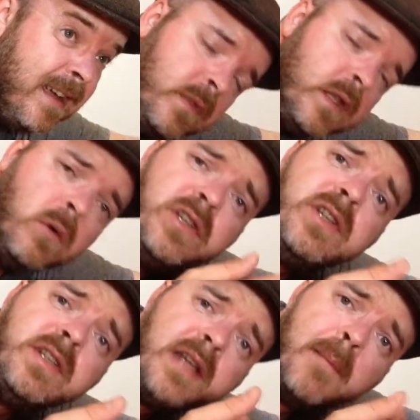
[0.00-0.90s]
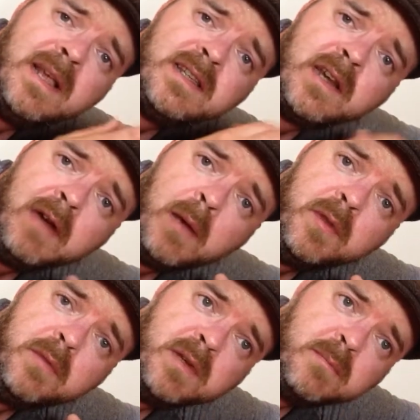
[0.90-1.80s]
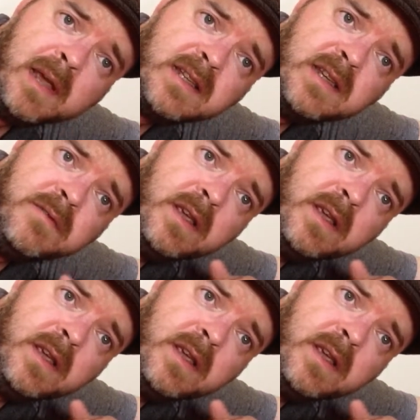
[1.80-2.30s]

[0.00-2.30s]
Once you start messing around with perspective,